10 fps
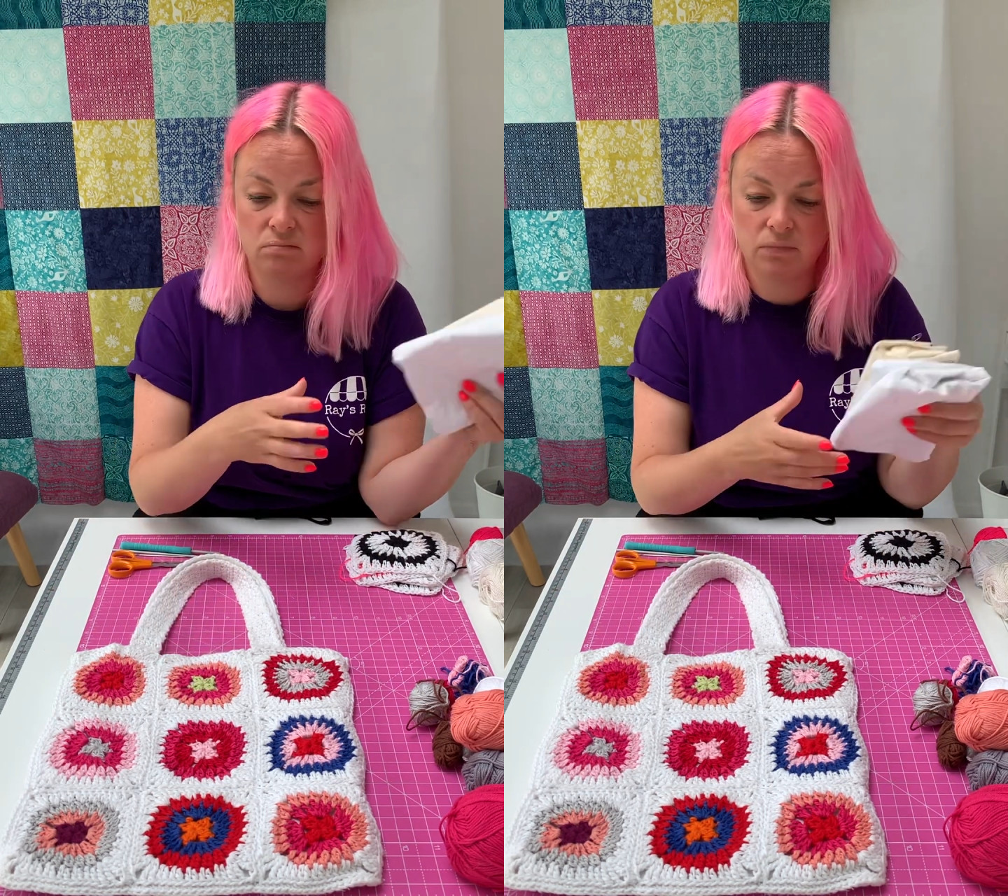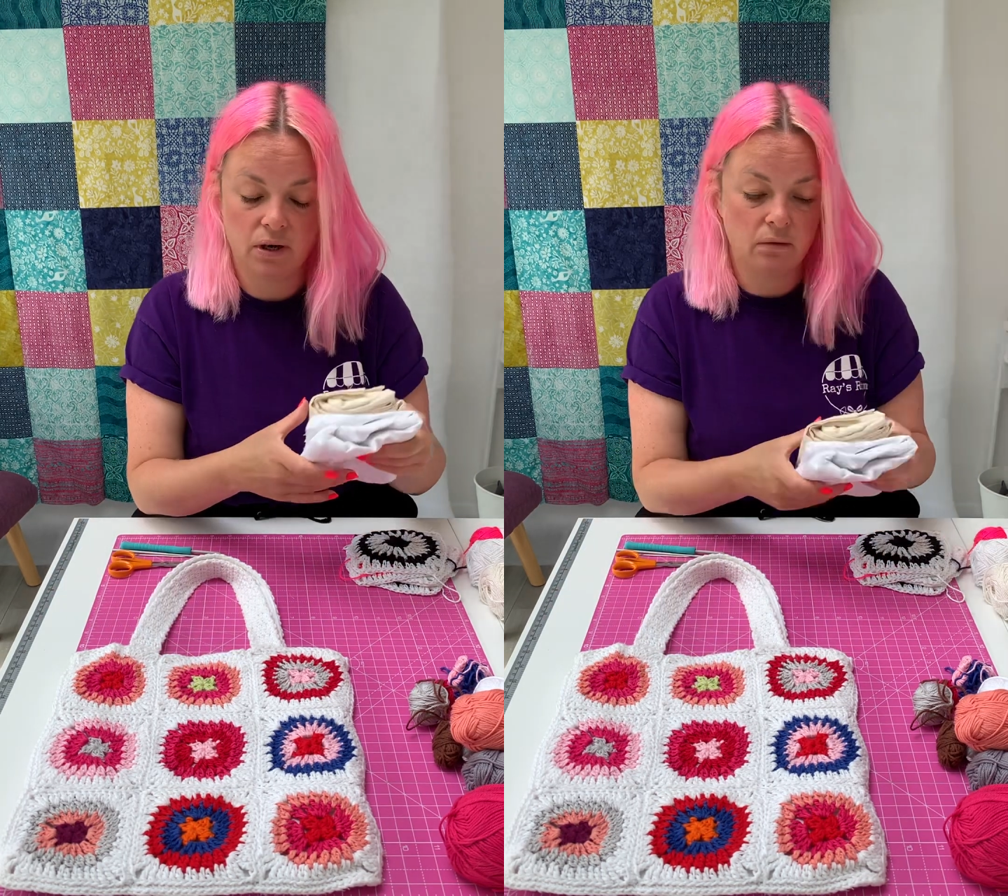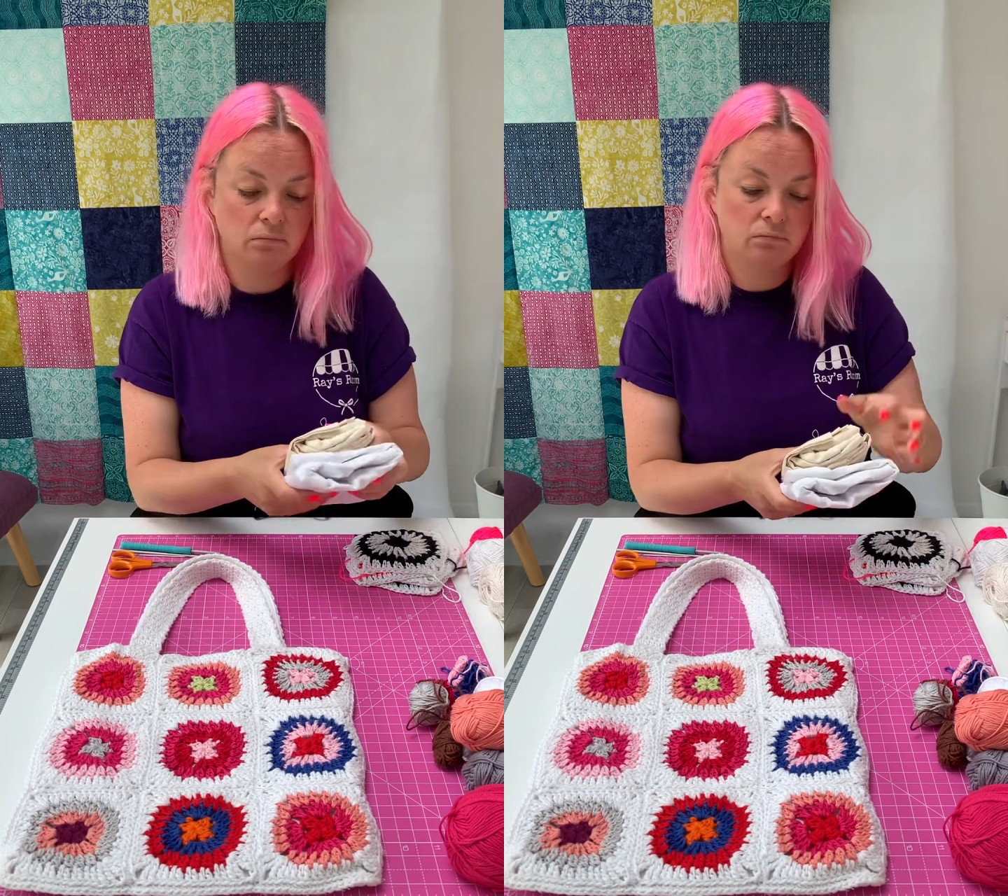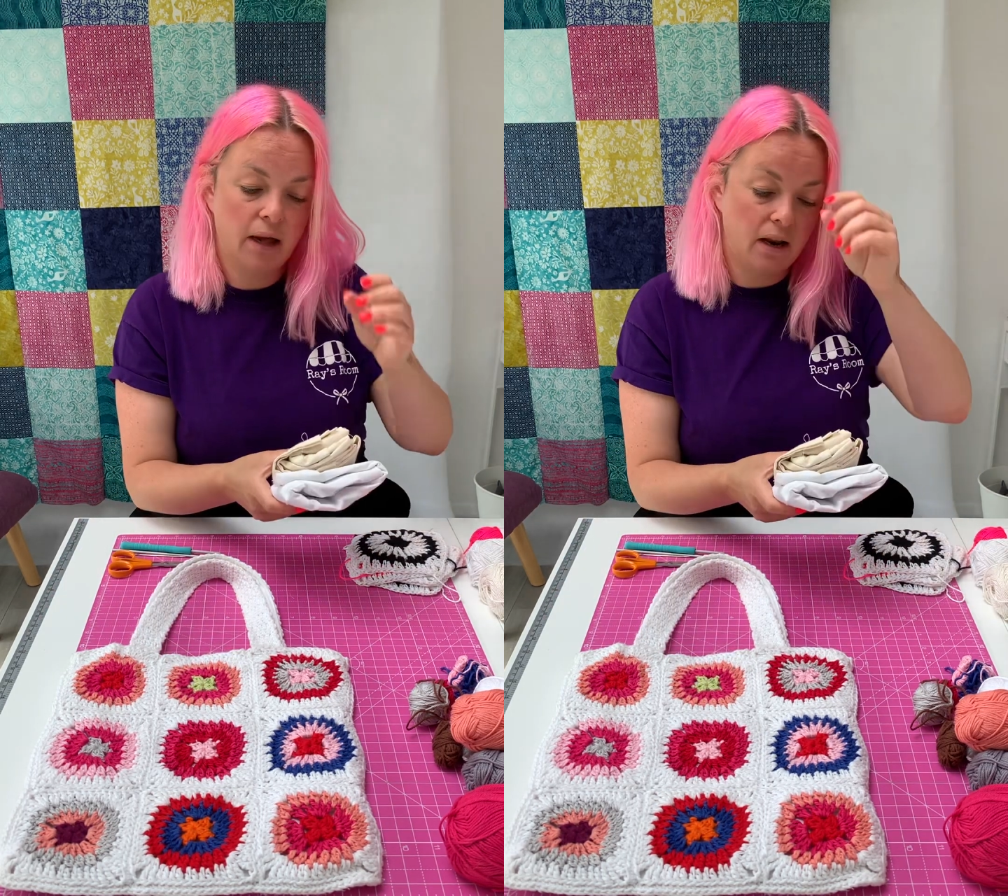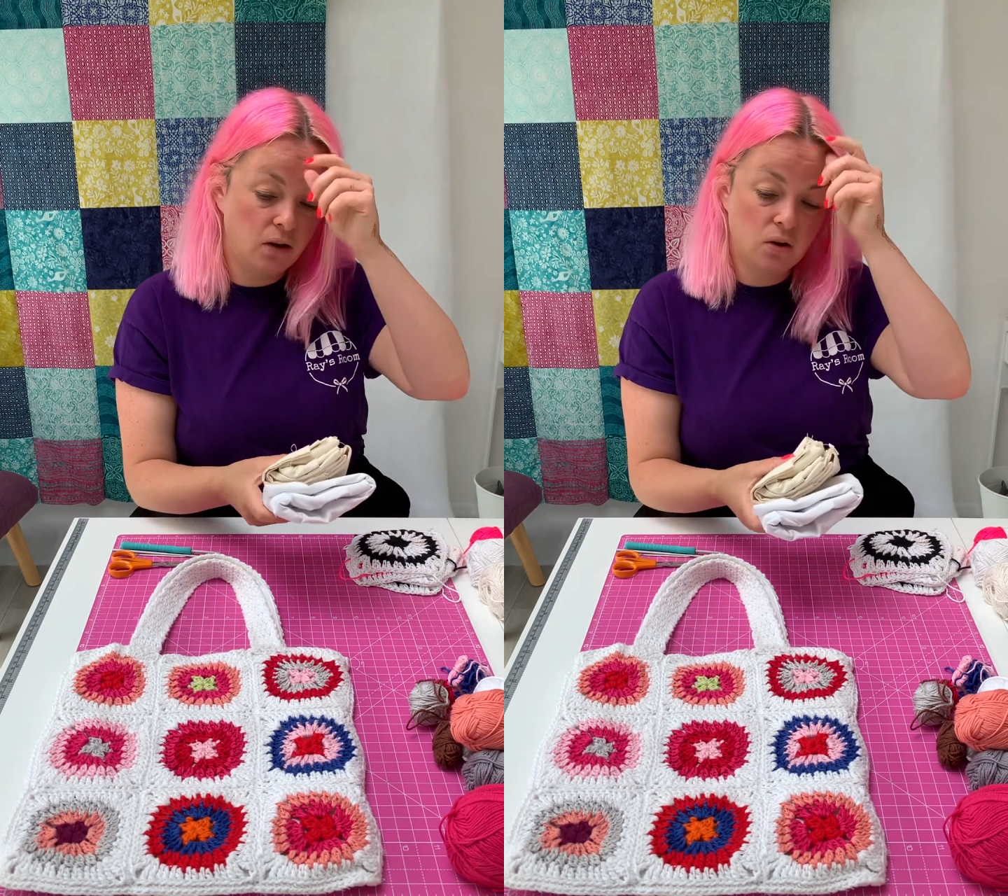you know,
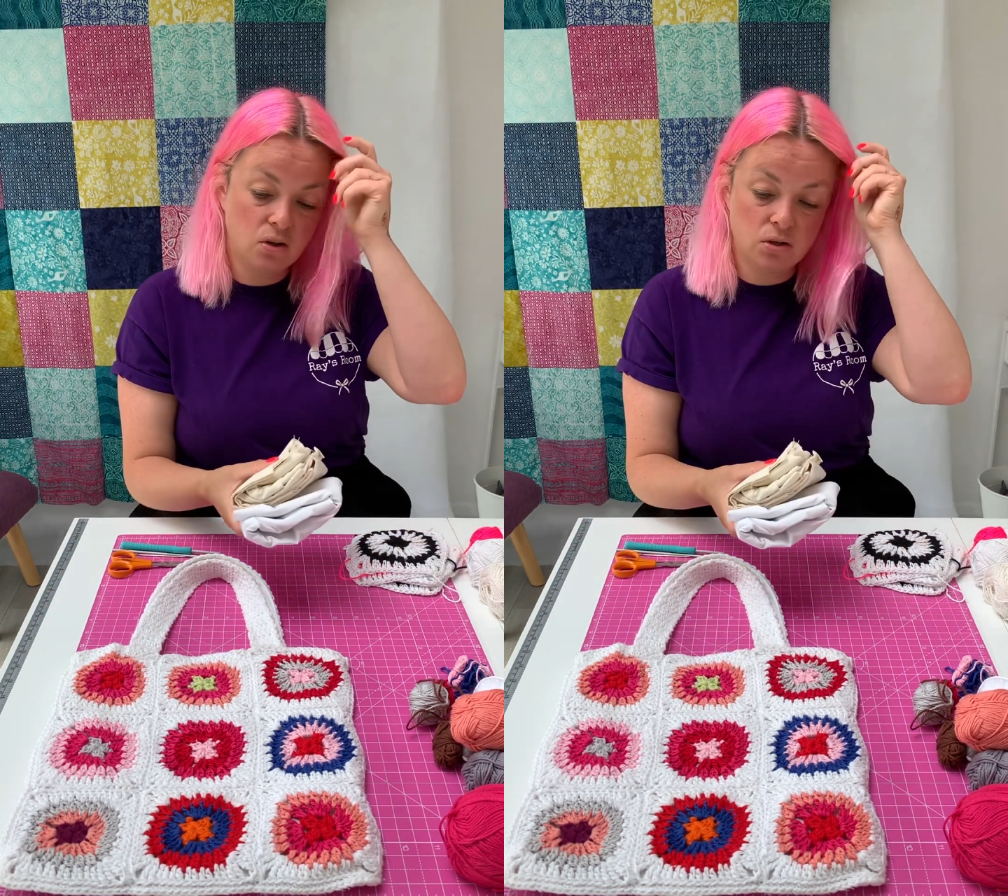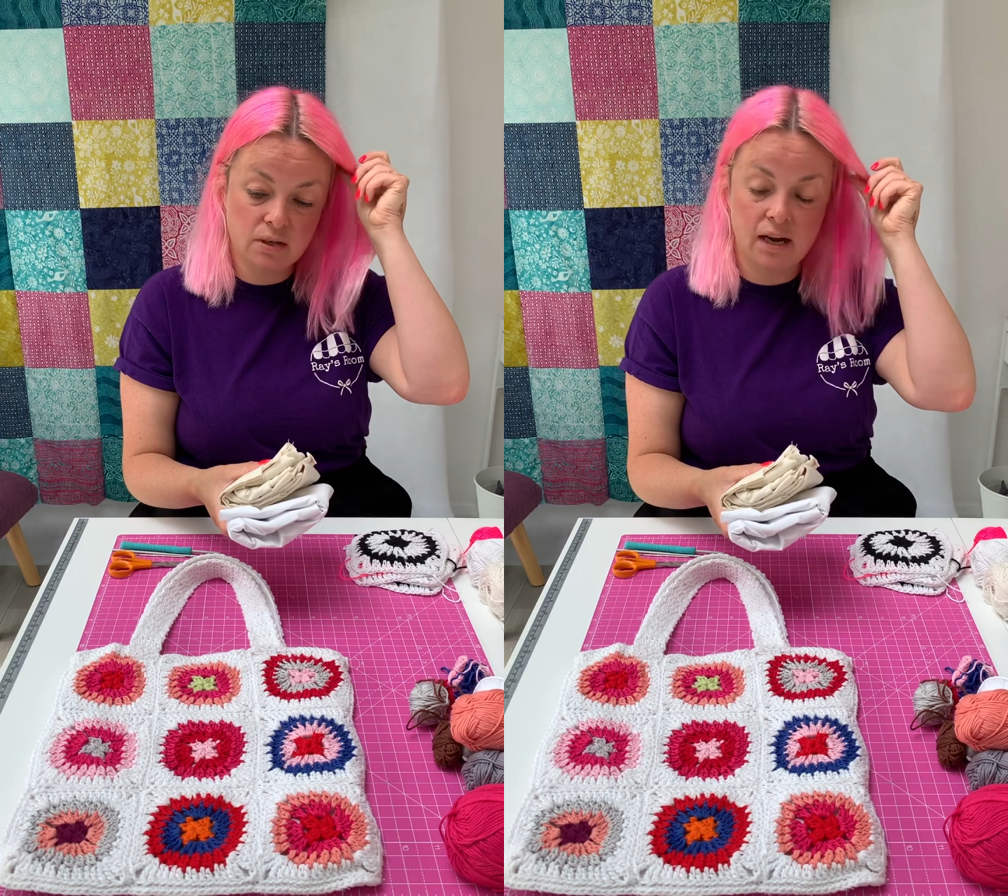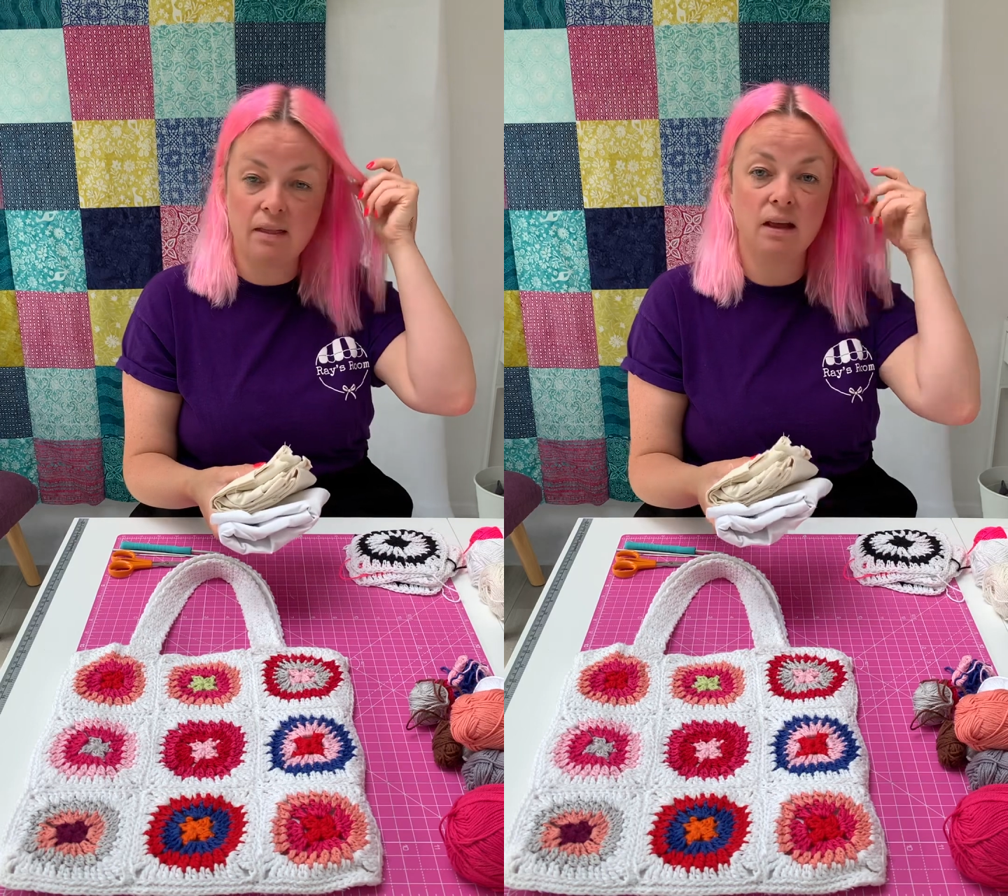and you could use anything.